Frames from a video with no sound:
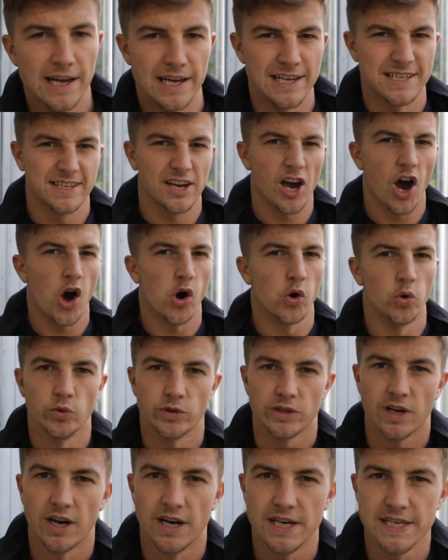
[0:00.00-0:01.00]
It's
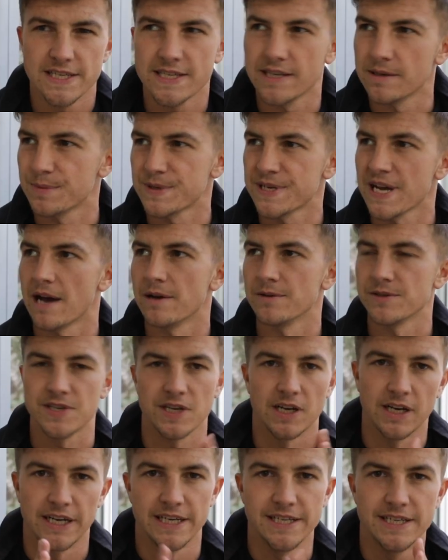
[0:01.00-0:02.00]
cold, guys. I'm sat
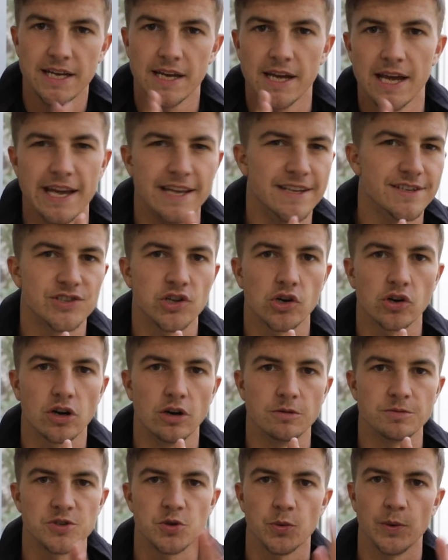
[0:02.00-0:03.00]
outside in
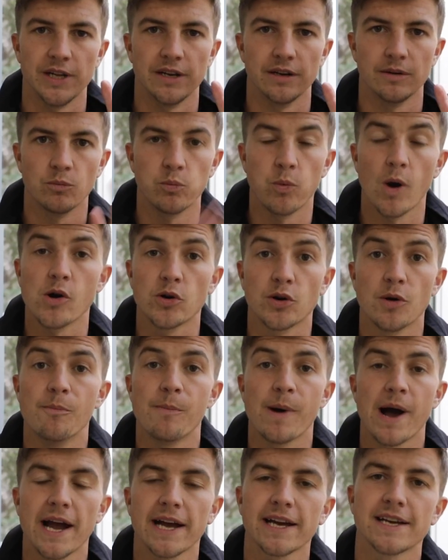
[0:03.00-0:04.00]
Stockholm, Sweden. Welcome
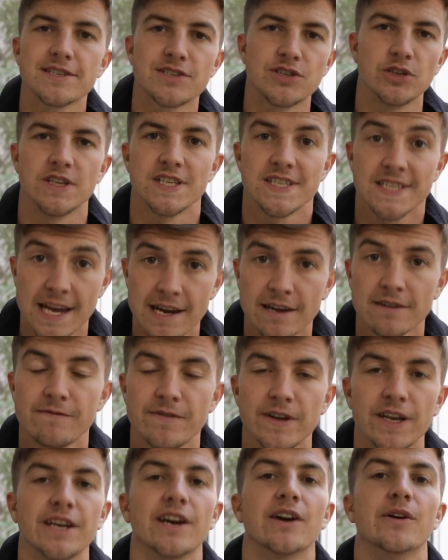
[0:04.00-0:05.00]
back to the
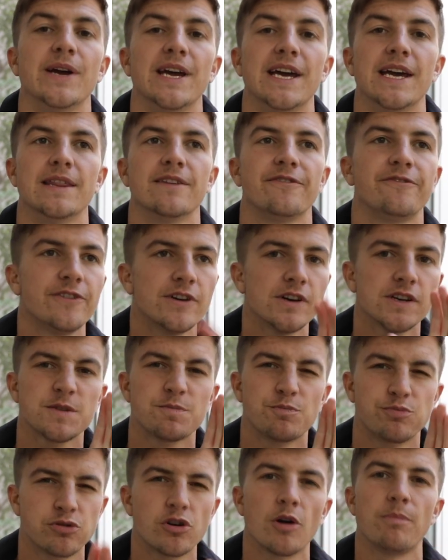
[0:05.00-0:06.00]
second video here, the
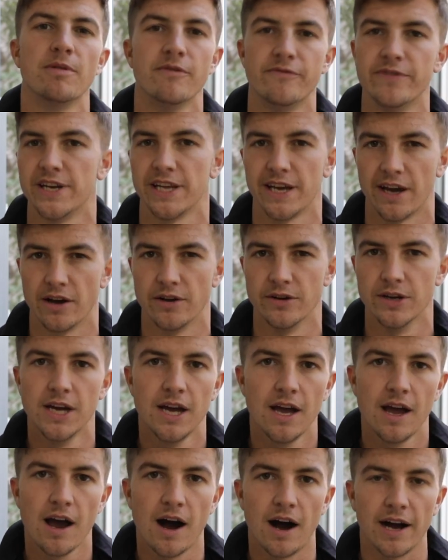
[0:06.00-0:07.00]
first proper video,
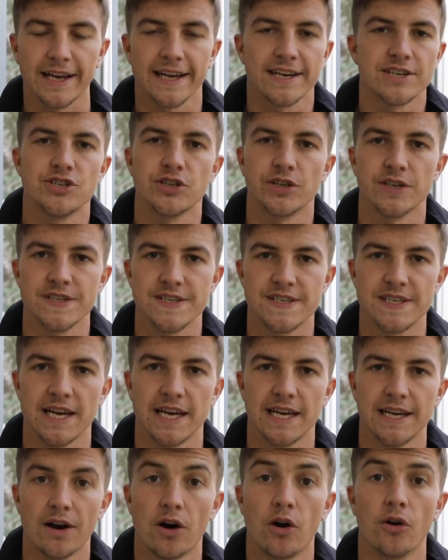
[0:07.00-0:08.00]
I guess you can
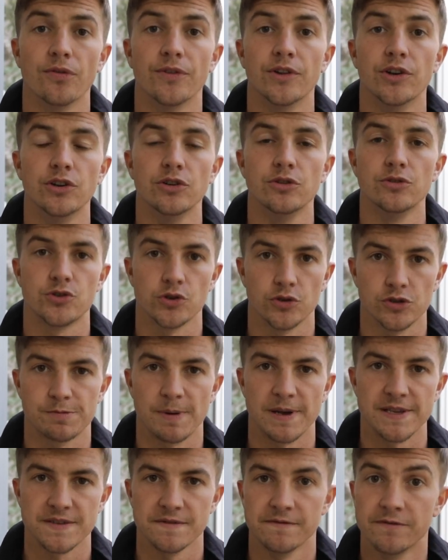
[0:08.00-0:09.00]
say, on the new George
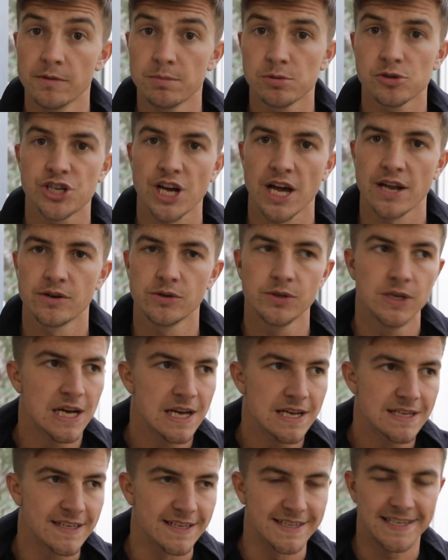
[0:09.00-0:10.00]
Benson Football Channel.
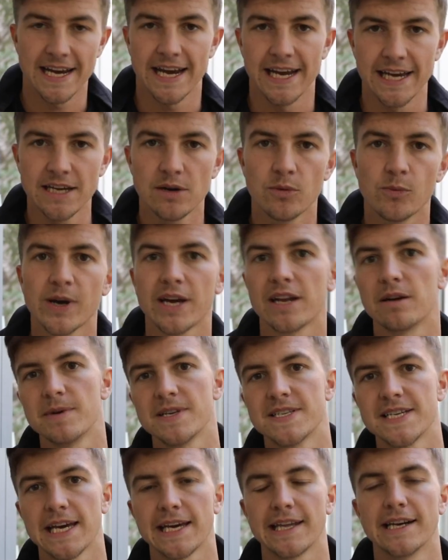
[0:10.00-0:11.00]
Today, we're going to
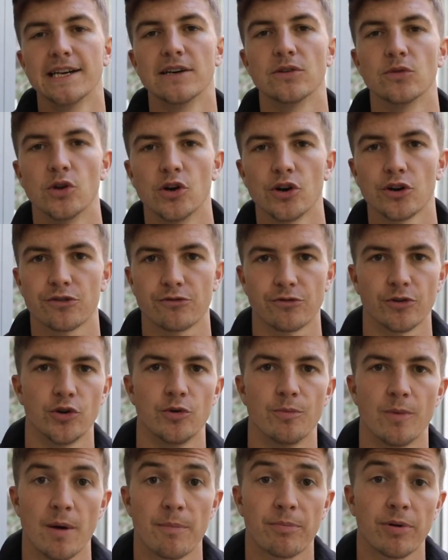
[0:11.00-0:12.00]
be taking a little look
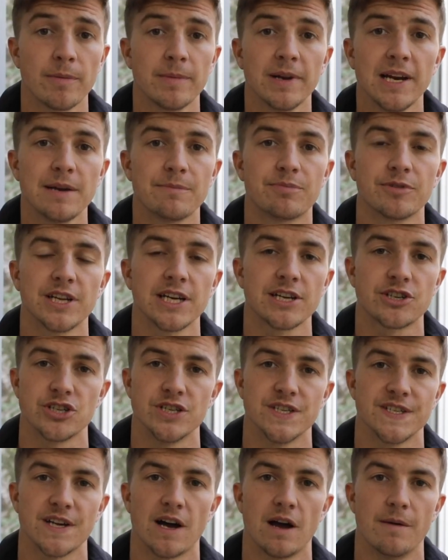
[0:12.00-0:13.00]
through my Premier League
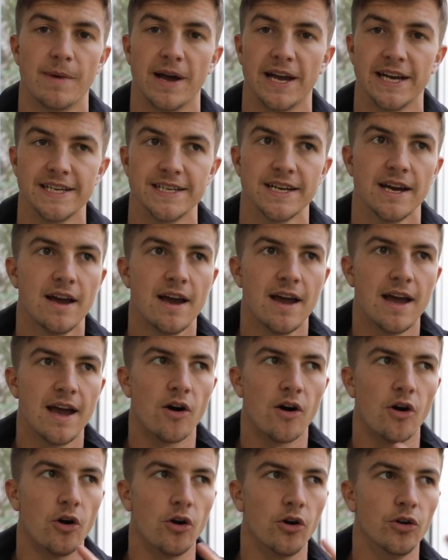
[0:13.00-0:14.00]
predictions that I made
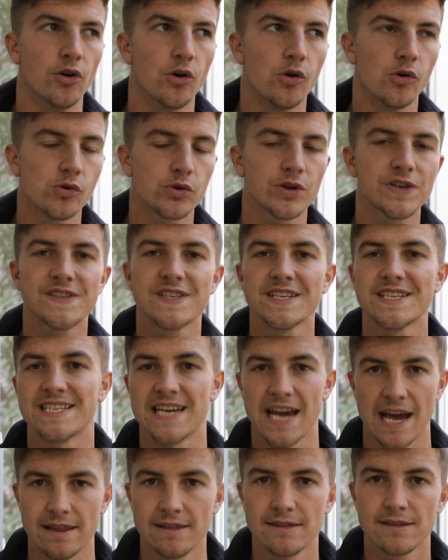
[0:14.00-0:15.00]
on August the
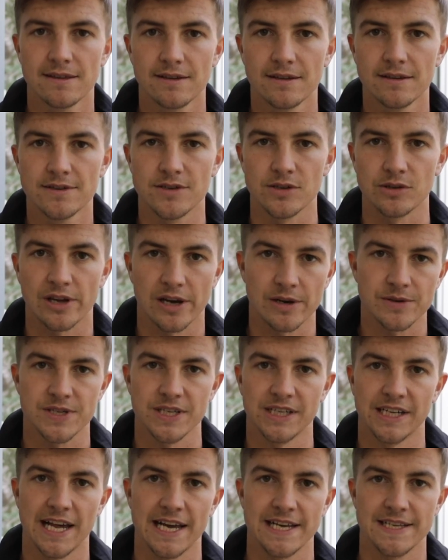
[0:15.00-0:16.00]
10th,
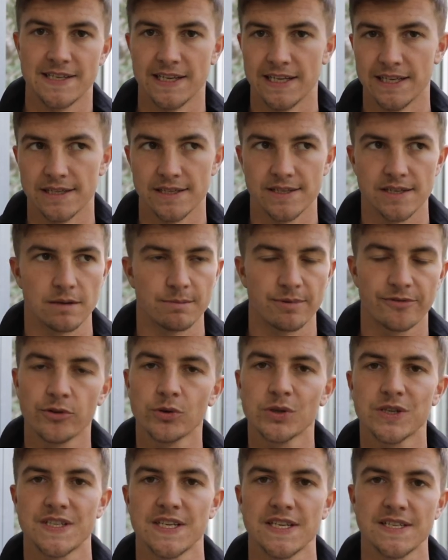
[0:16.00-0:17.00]
2018. So
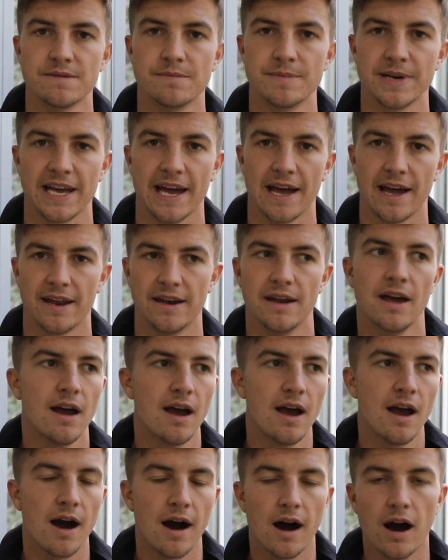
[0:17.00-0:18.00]
before the season began,
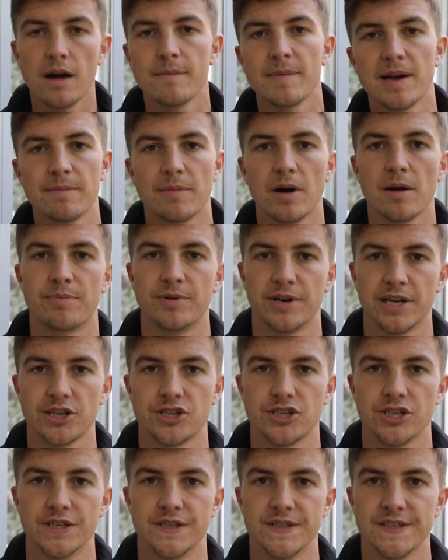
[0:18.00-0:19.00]
I made my
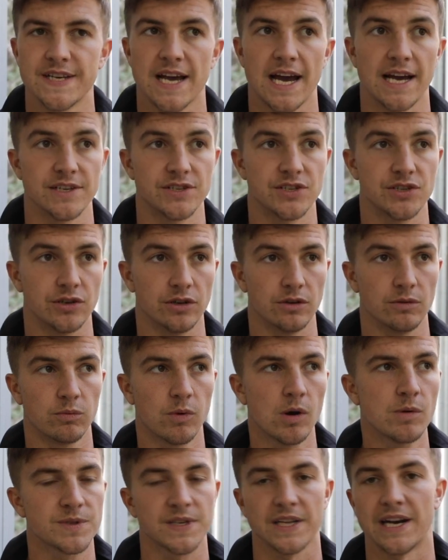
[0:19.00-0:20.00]
predictions as to
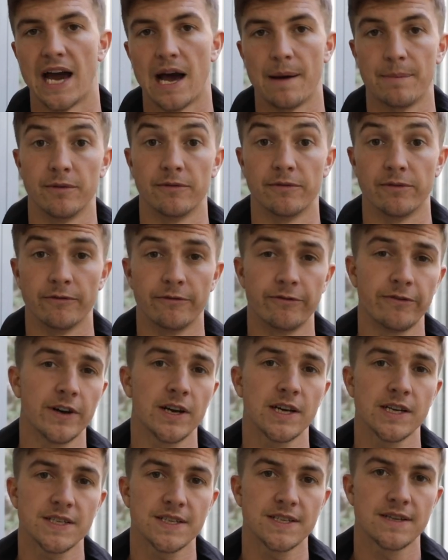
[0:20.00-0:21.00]
what was going to happen from
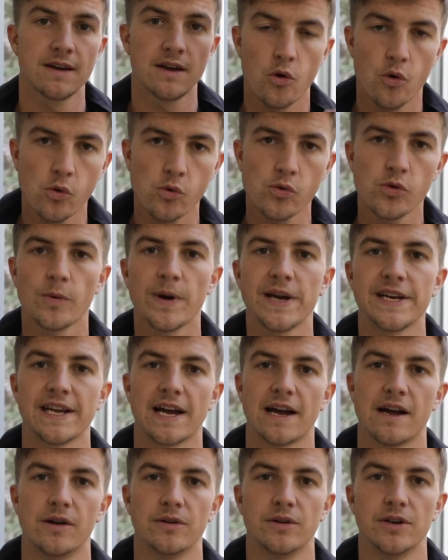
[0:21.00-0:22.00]
first all the way
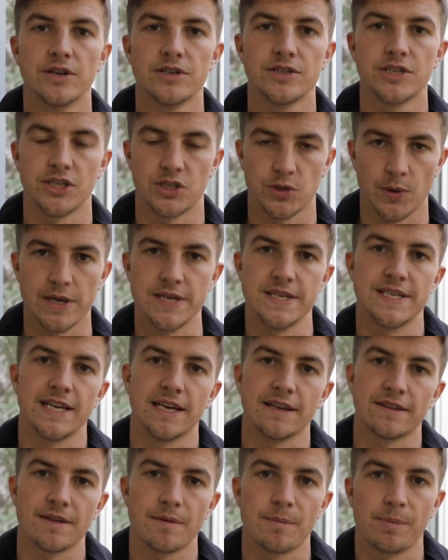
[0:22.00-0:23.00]
down to
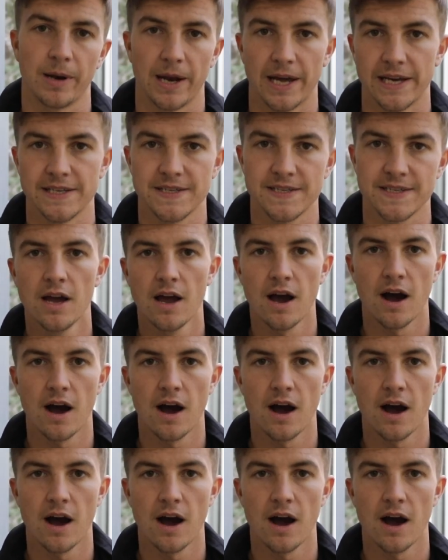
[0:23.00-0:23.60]
20th place.